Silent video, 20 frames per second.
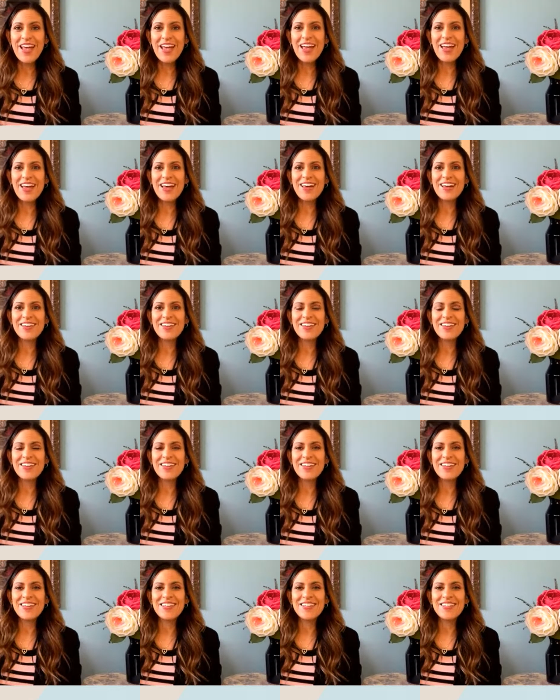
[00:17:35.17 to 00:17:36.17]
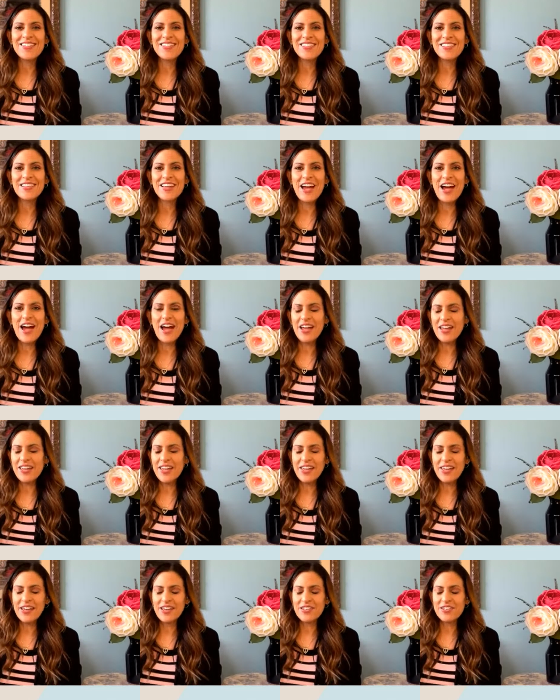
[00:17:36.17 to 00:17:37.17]
And he just like, I
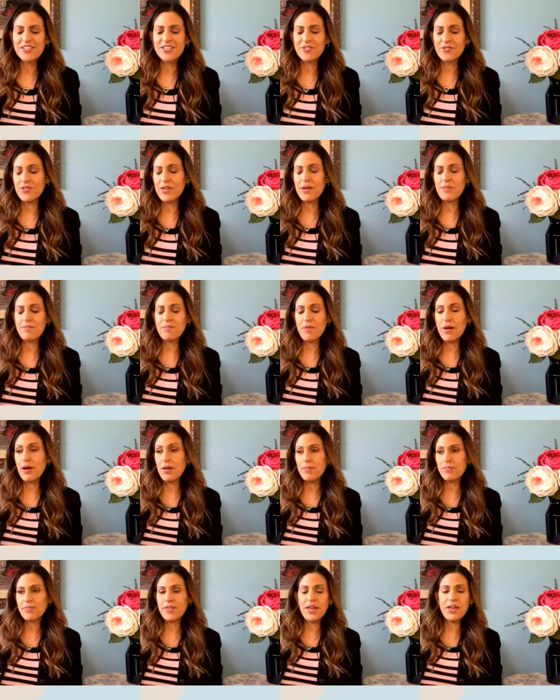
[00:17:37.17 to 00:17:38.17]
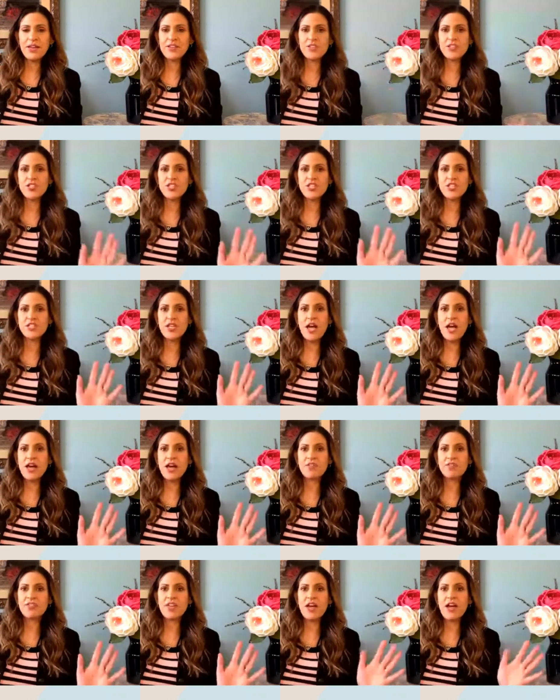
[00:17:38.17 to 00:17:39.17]
can't do that, Mom. That is just,
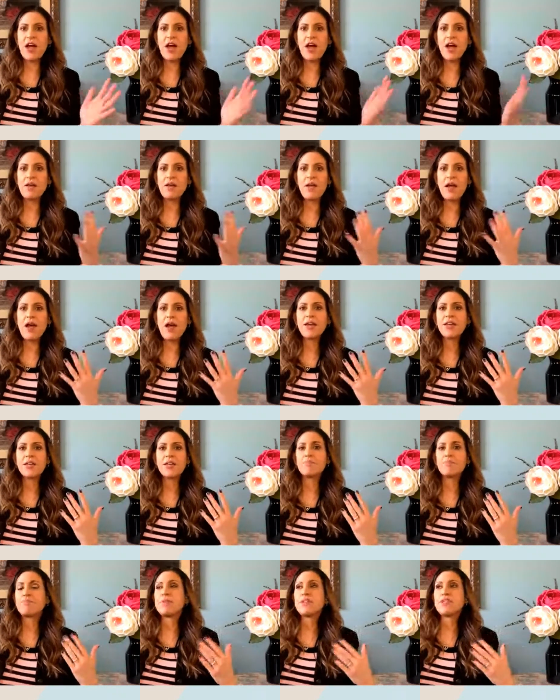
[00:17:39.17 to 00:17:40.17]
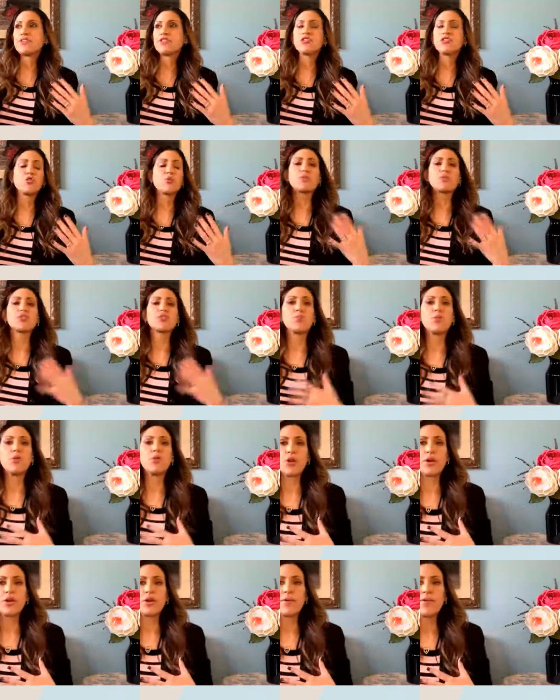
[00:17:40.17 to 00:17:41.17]
I can be so much
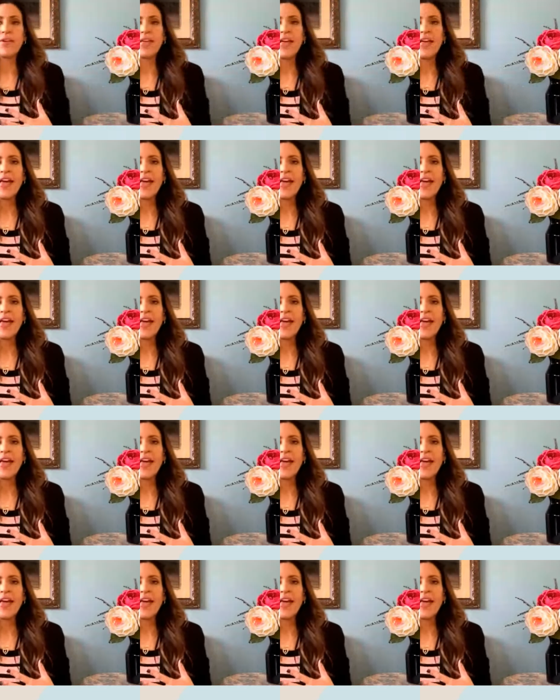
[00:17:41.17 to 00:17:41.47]
more.